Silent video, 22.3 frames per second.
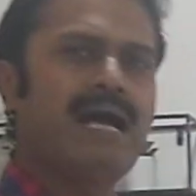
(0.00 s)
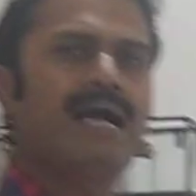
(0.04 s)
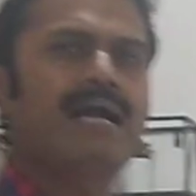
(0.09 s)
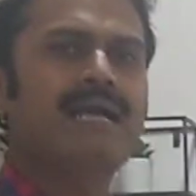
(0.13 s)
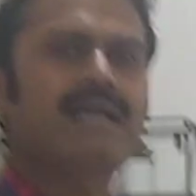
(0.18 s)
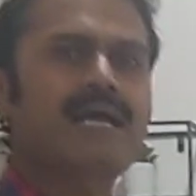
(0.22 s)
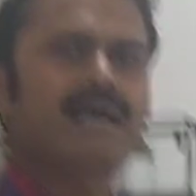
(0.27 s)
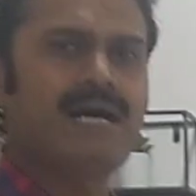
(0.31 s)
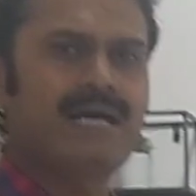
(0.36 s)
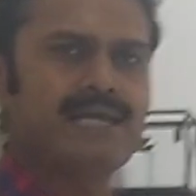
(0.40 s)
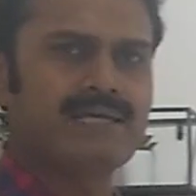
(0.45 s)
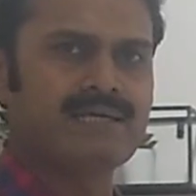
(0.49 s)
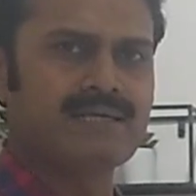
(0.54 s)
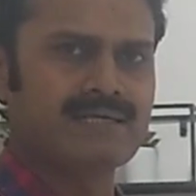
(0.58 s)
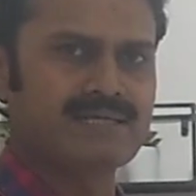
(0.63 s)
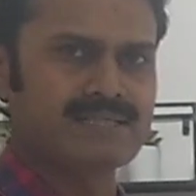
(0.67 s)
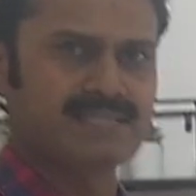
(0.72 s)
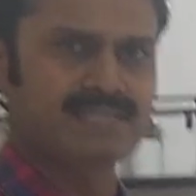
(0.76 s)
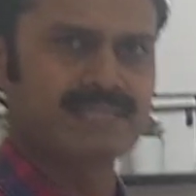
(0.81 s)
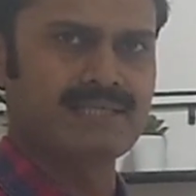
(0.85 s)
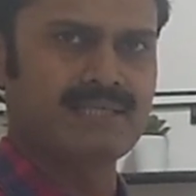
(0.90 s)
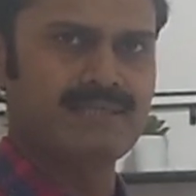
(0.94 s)
and higher
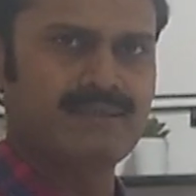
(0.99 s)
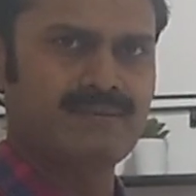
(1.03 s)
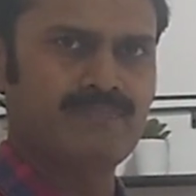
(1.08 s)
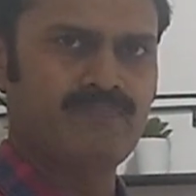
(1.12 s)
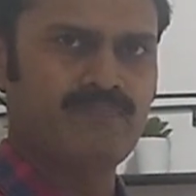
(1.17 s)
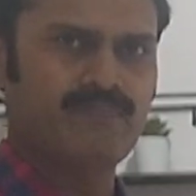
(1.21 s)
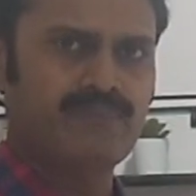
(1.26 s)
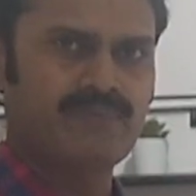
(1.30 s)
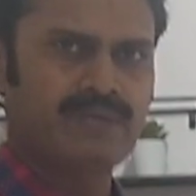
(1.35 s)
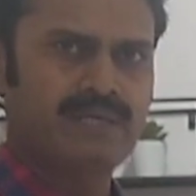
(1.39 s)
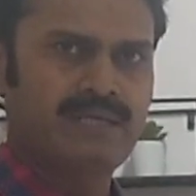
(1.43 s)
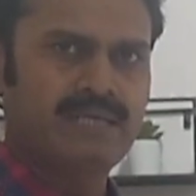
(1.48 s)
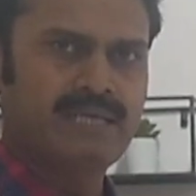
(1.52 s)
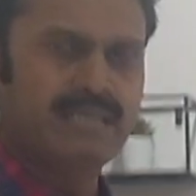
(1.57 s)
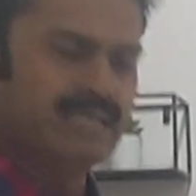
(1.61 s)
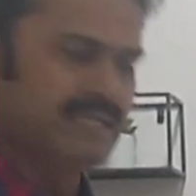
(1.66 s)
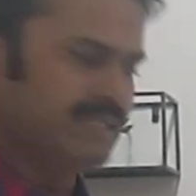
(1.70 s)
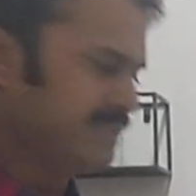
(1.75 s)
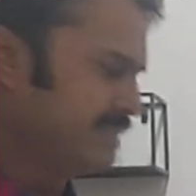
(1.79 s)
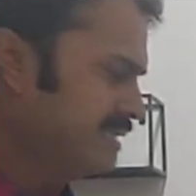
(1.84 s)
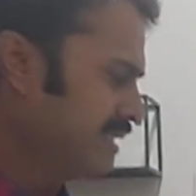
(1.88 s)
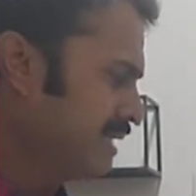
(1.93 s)
cell.
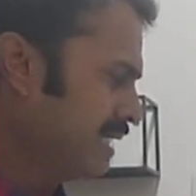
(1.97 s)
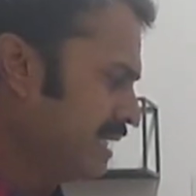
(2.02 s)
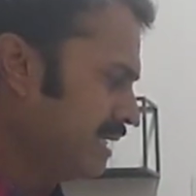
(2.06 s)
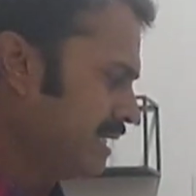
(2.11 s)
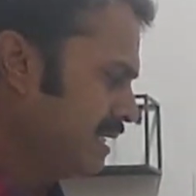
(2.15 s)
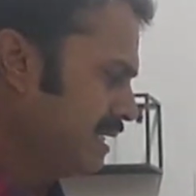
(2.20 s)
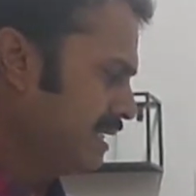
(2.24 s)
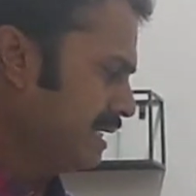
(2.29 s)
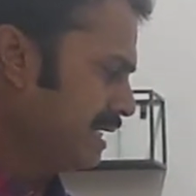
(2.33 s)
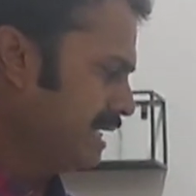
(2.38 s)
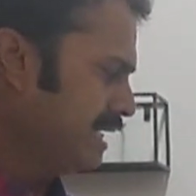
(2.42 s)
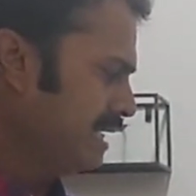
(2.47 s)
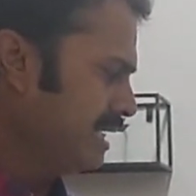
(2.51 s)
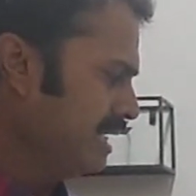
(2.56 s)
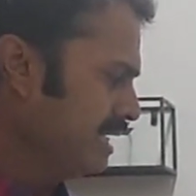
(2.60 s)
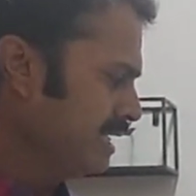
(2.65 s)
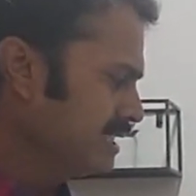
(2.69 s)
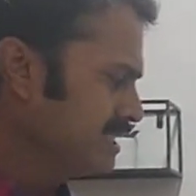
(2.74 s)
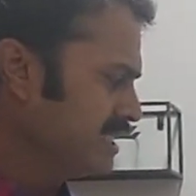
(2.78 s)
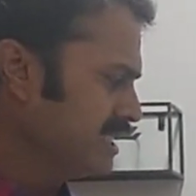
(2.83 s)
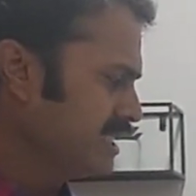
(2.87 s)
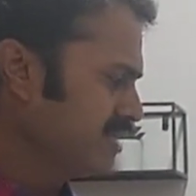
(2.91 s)
The
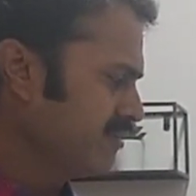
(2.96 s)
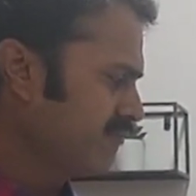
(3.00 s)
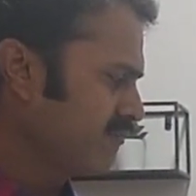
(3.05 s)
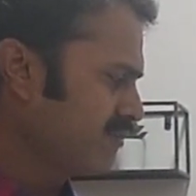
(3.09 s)
energy